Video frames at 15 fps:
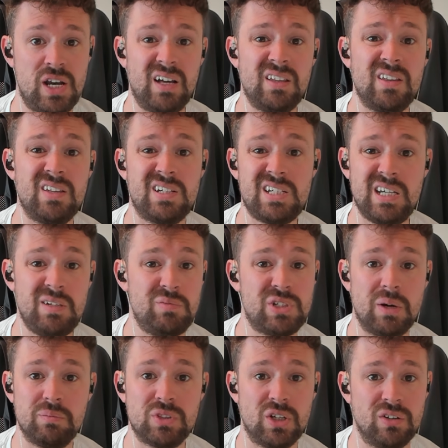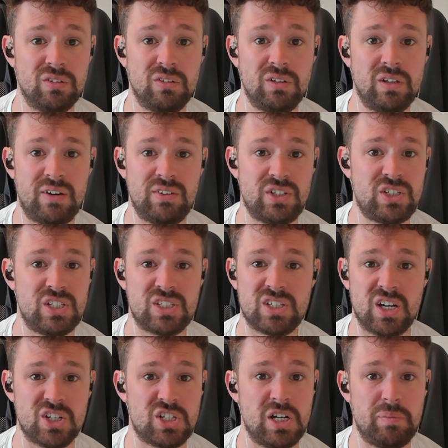and then the team jumped on to have a
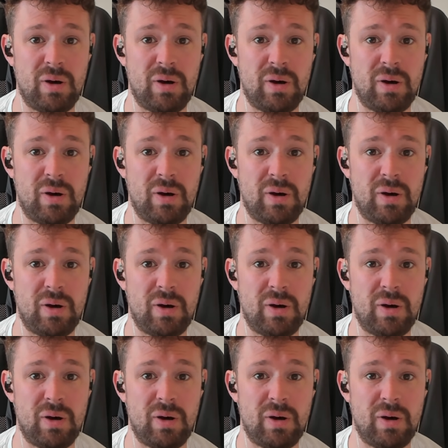discussion